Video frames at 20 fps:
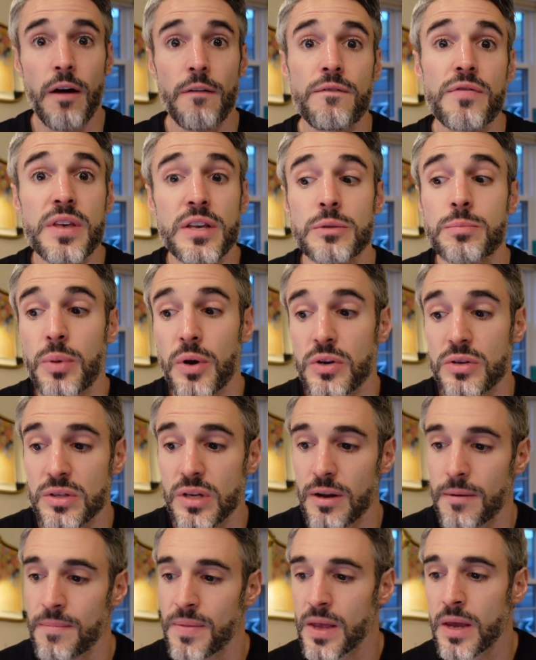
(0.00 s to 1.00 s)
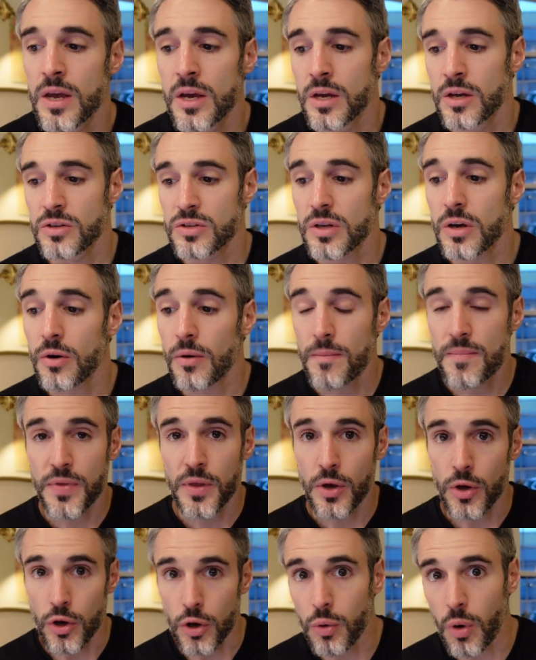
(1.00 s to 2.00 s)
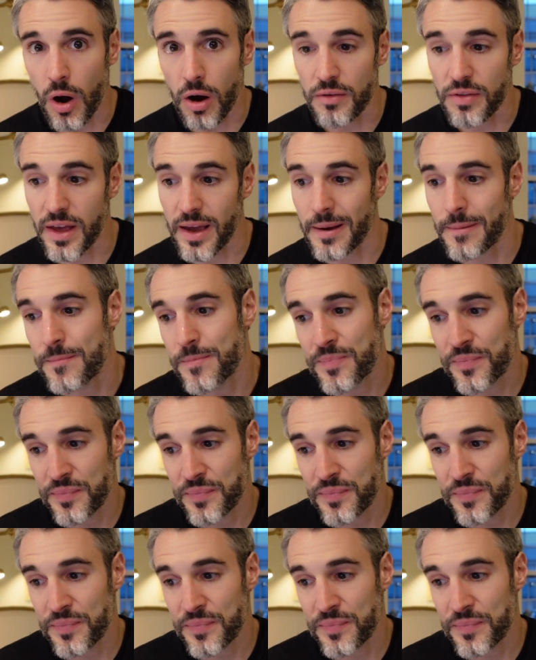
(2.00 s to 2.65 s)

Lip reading: of this person. So who are they?